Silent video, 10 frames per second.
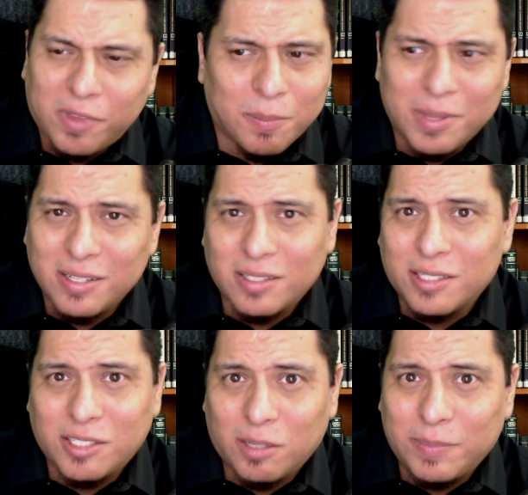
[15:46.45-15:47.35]
but this has
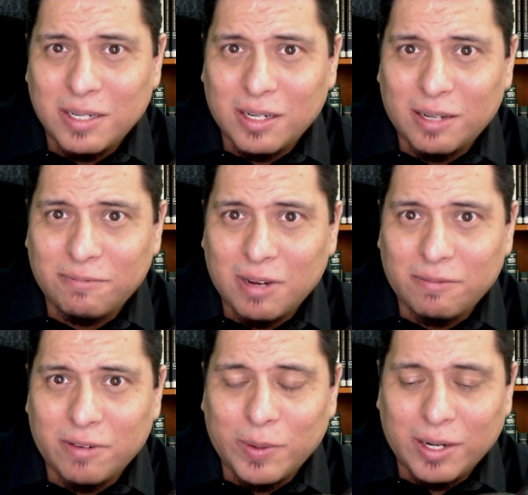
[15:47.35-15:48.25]
still been a, a
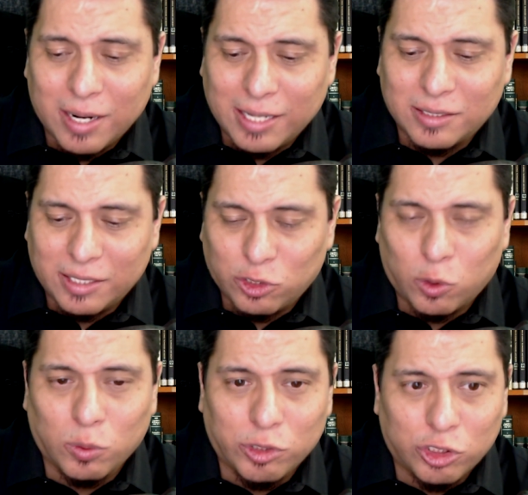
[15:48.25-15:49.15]
very nicely
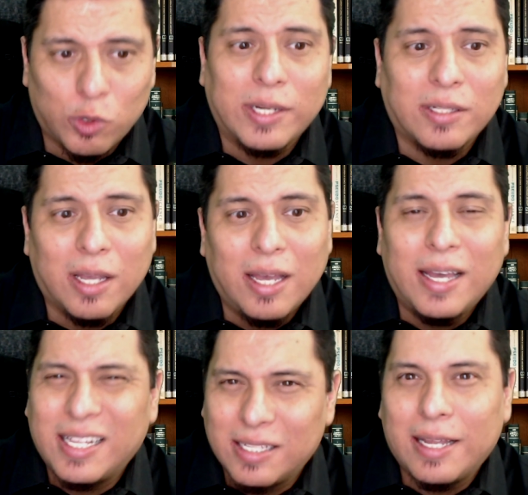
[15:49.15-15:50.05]
told stories.
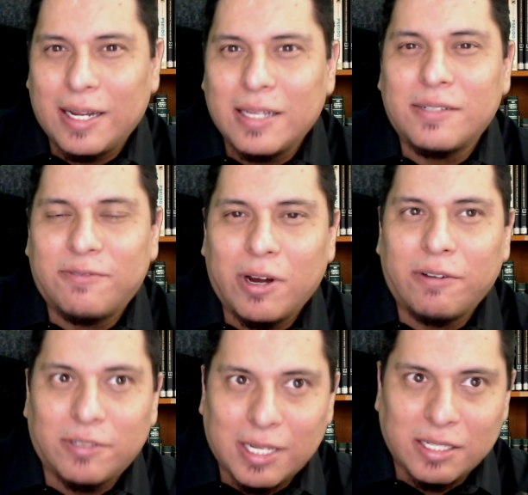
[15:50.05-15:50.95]
It, it is
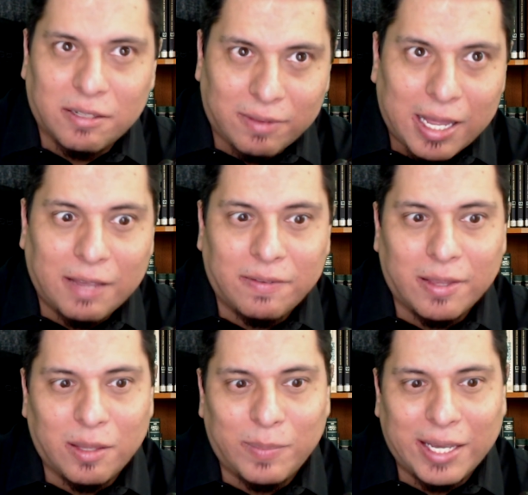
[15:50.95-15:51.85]
very slice of life, and
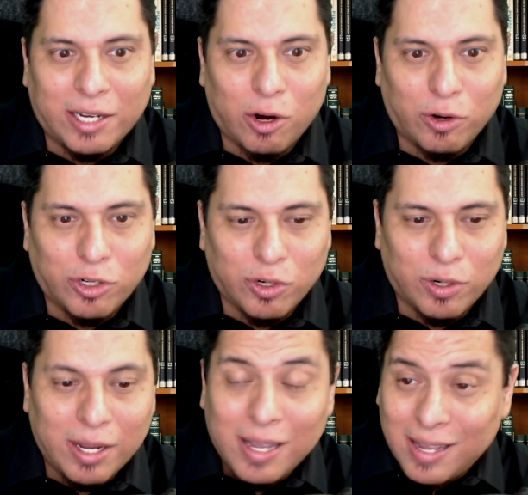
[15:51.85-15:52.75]
that the main
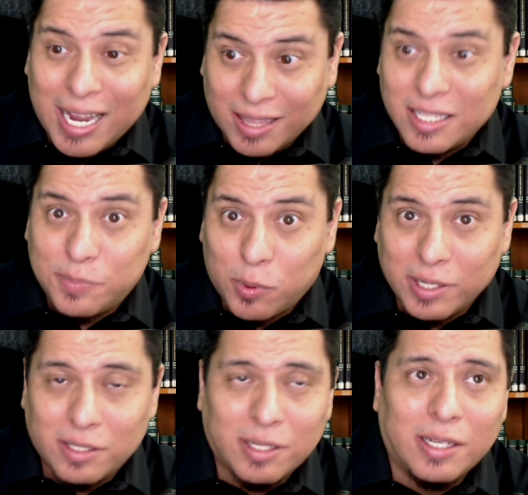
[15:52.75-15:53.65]
character at this
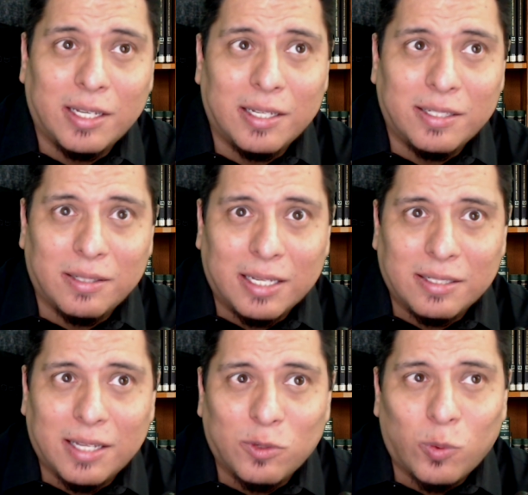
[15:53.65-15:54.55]
point is
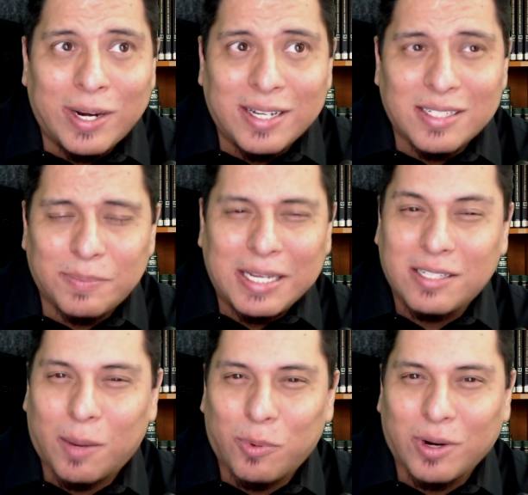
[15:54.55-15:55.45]
is, is writing a
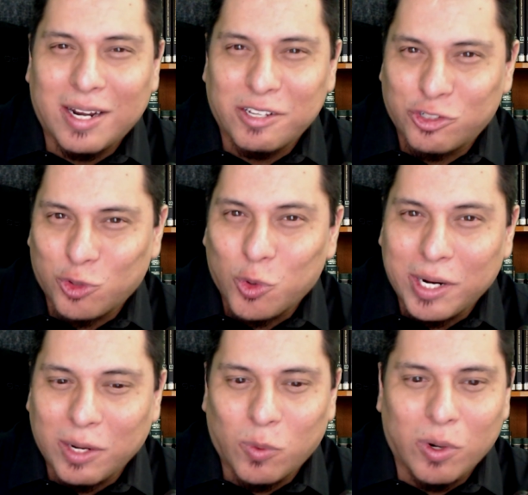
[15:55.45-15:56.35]
space opera kind of
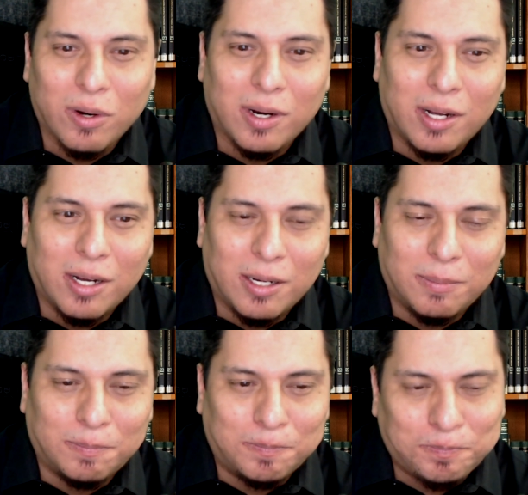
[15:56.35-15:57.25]
story where.
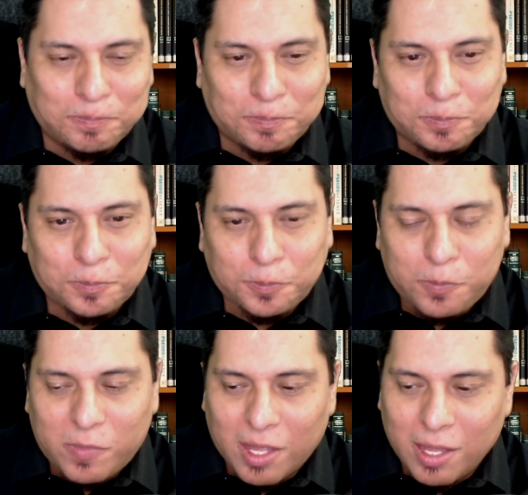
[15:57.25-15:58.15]
Um,
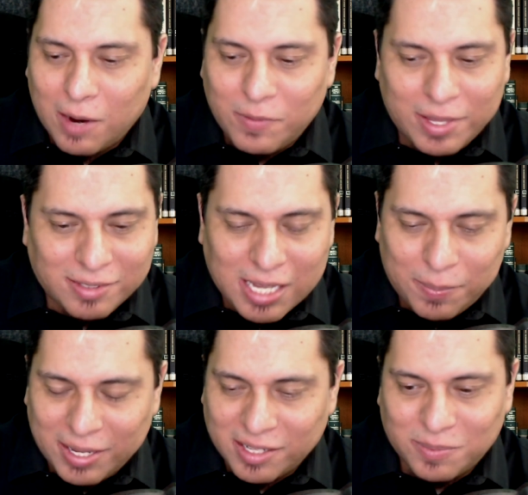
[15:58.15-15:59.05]
everything's
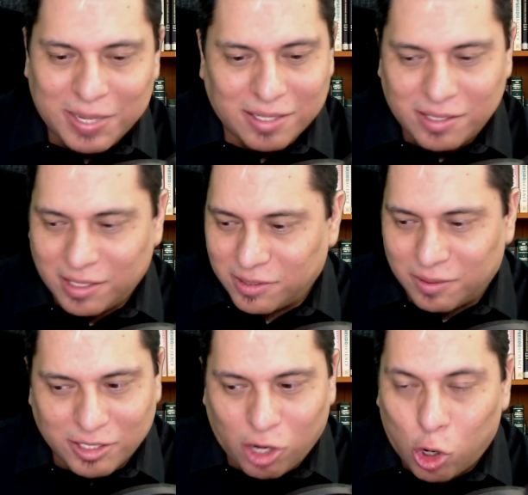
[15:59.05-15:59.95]
happening in space. He's,
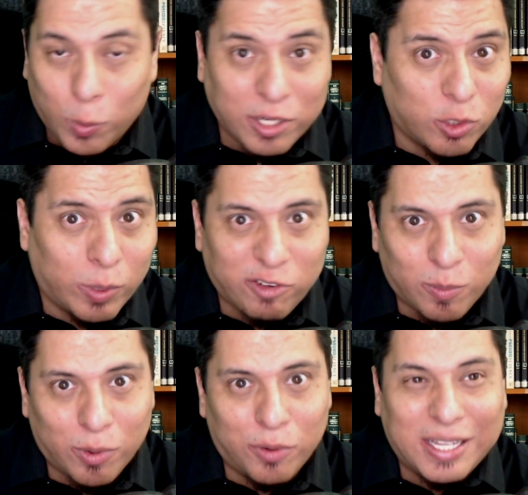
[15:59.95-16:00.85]
he's always away
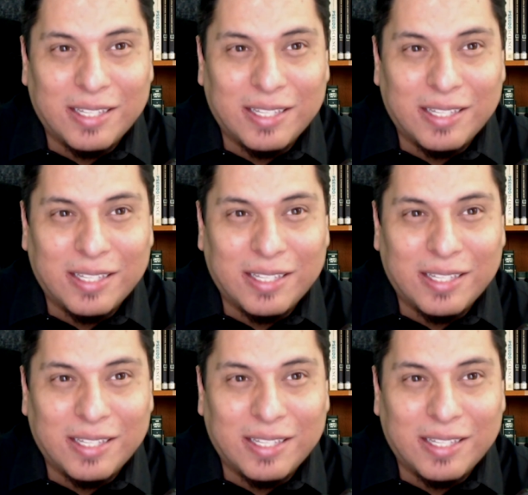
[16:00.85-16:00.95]
from Earth. He